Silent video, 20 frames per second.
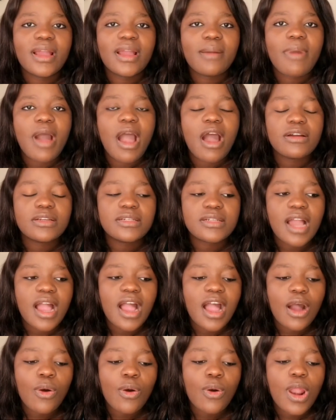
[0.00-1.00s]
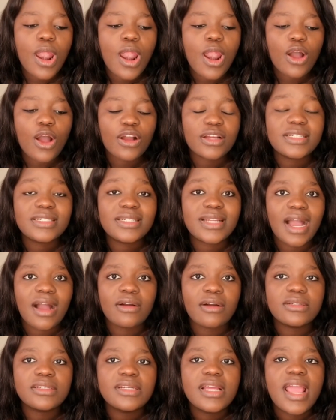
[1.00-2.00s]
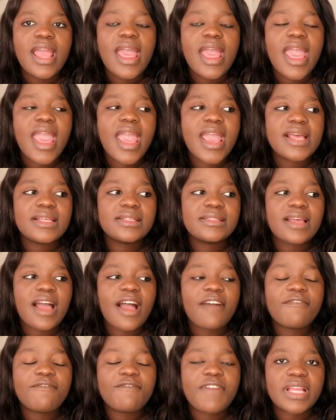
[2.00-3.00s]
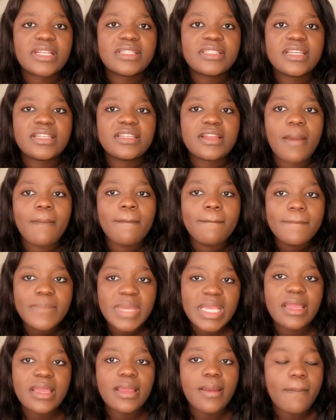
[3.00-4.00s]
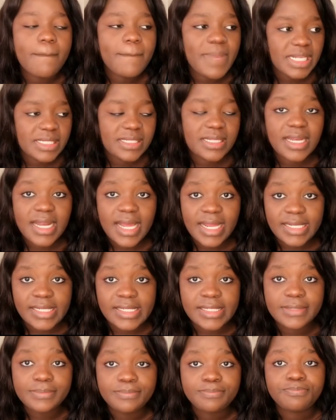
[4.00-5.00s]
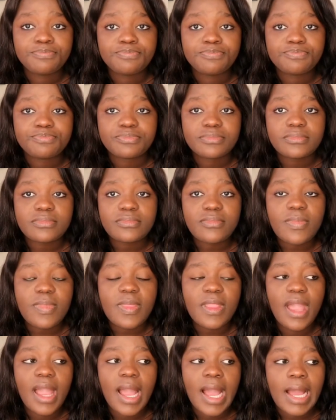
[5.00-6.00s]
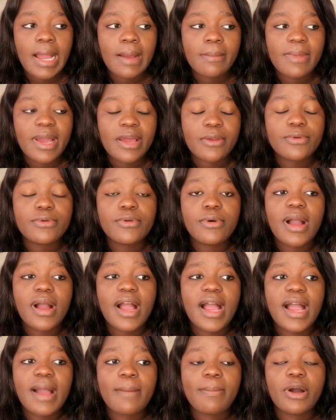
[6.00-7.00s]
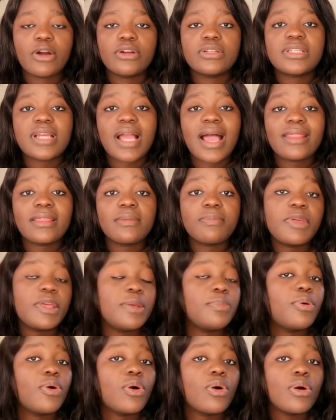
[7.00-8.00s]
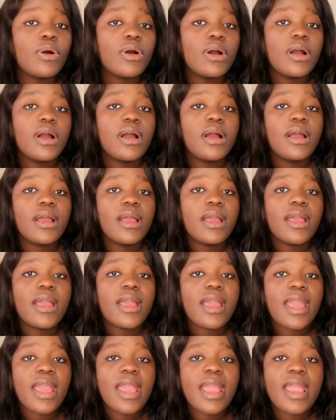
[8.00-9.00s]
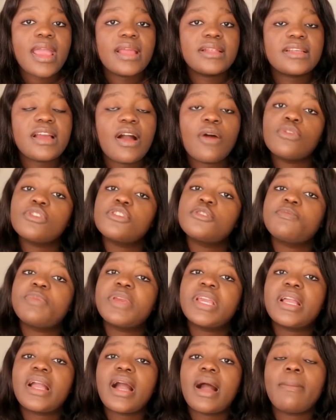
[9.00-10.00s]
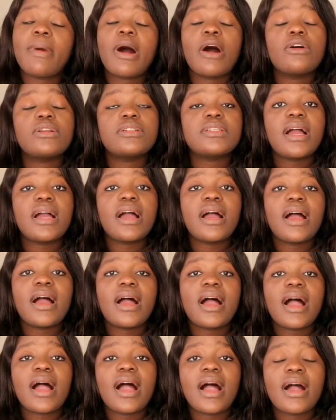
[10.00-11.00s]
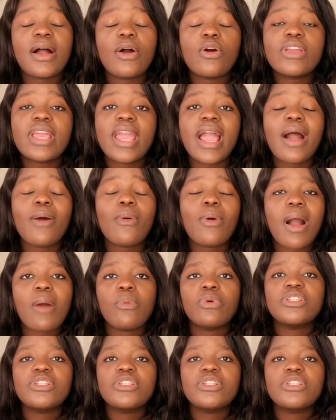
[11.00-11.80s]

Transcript: about how lockdown has affected me personally. I don't know about other people, and I won't speak about okay, I